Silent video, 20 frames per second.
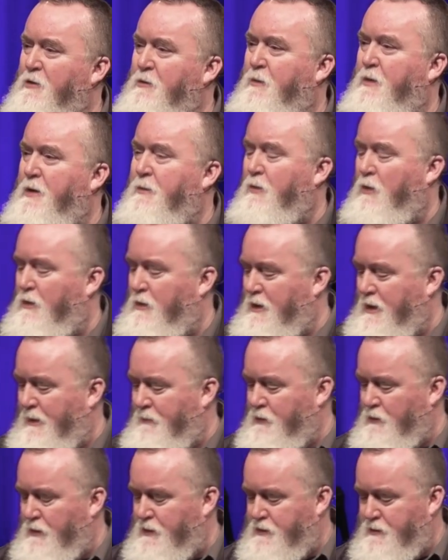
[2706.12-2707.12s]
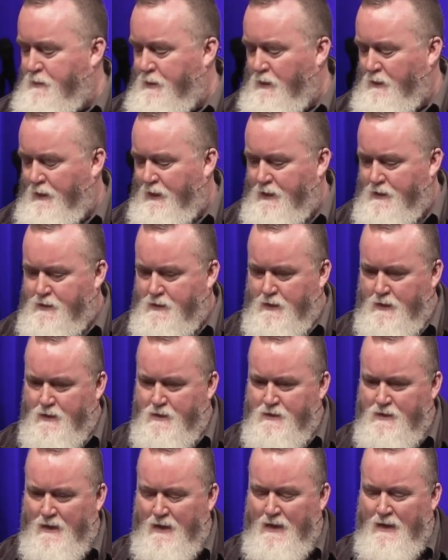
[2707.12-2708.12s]
do people come to experience
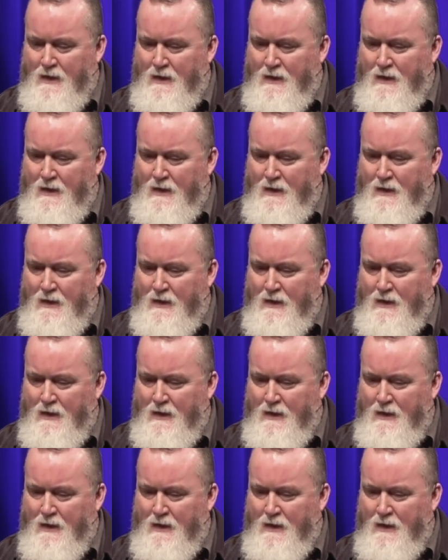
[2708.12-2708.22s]
this?